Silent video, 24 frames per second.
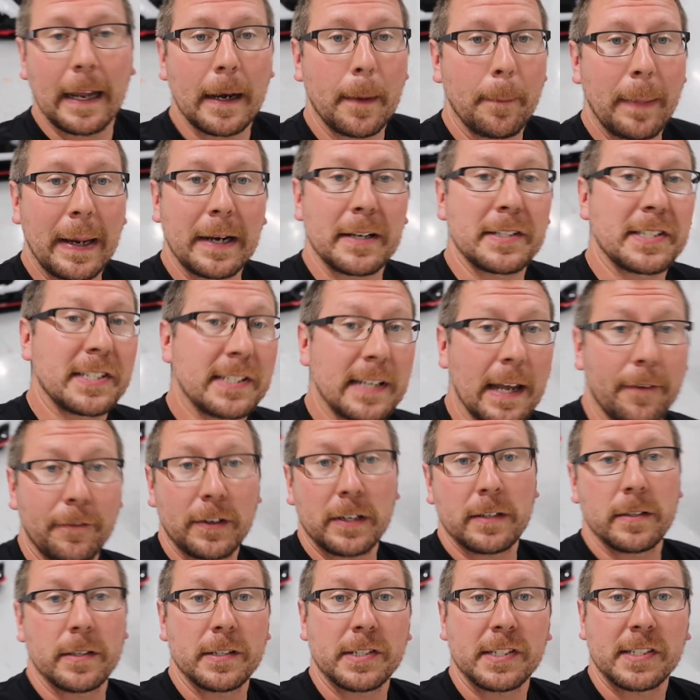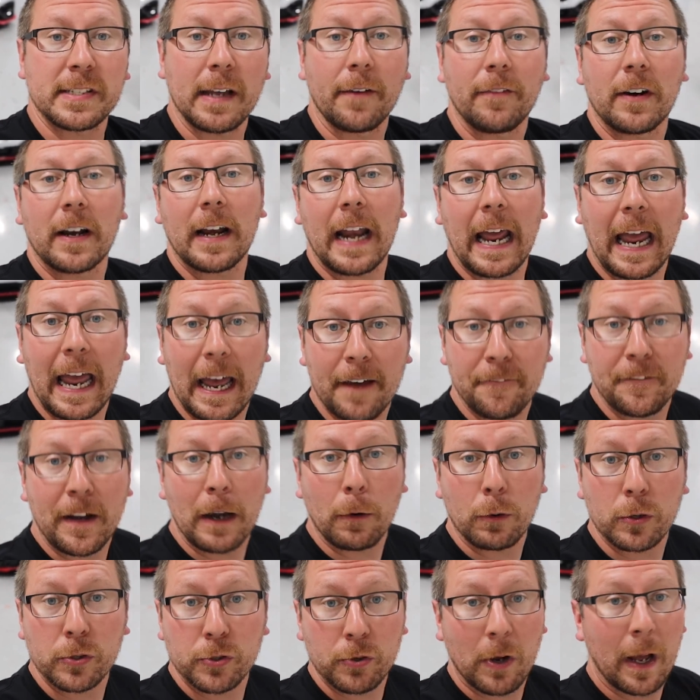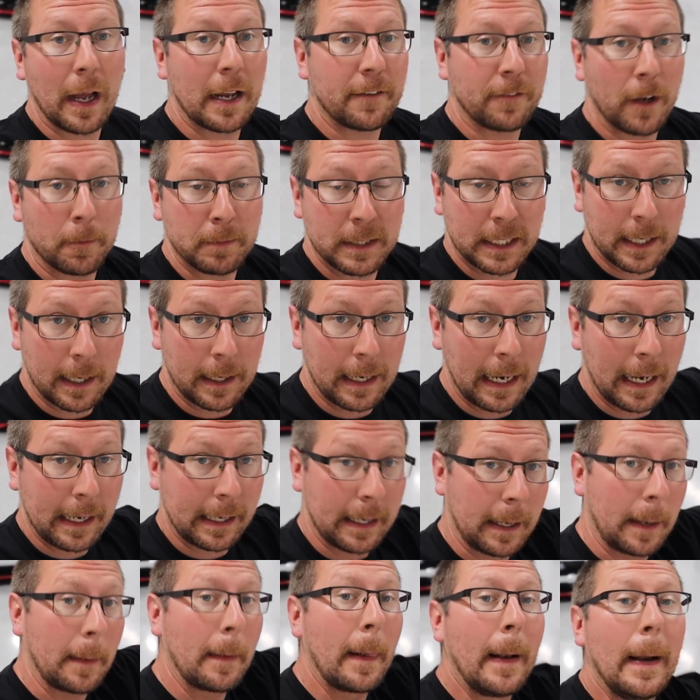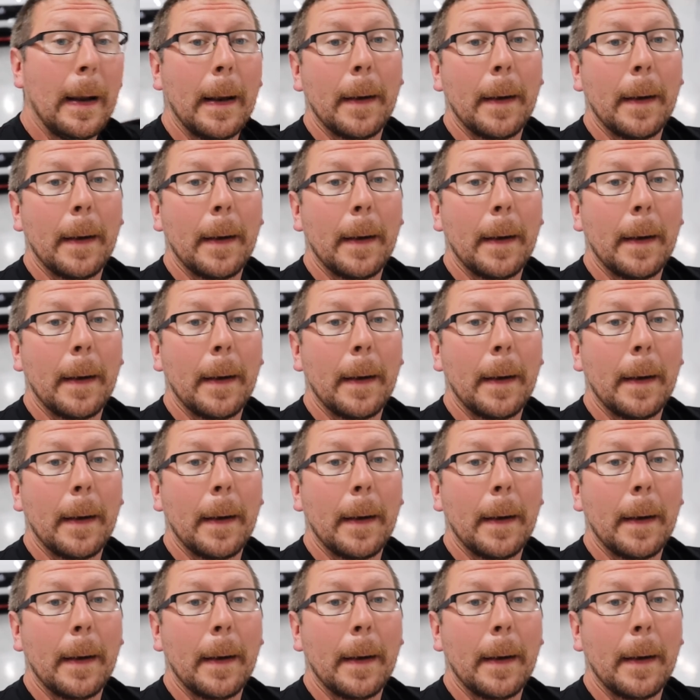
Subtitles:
and about a 7 to 7.5 hour drive up to Connecticut.